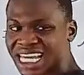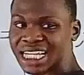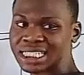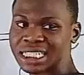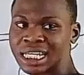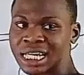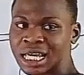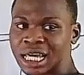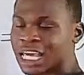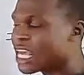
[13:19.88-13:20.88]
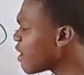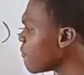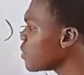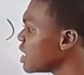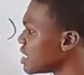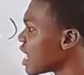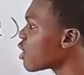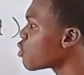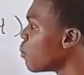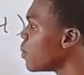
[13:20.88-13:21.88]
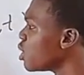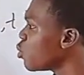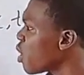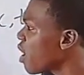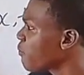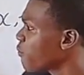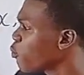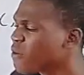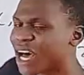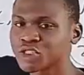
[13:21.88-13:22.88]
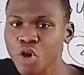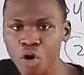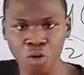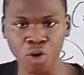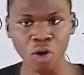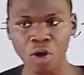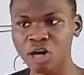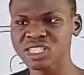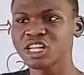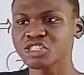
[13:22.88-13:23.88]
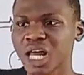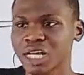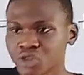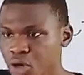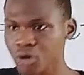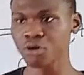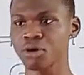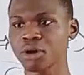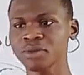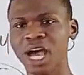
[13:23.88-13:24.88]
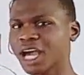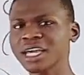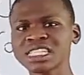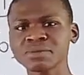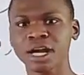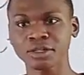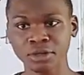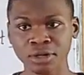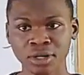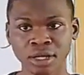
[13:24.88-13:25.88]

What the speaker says: end. If B is 0, meaning wave has not occurred, oscillation has not occurred. Are you getting me at all?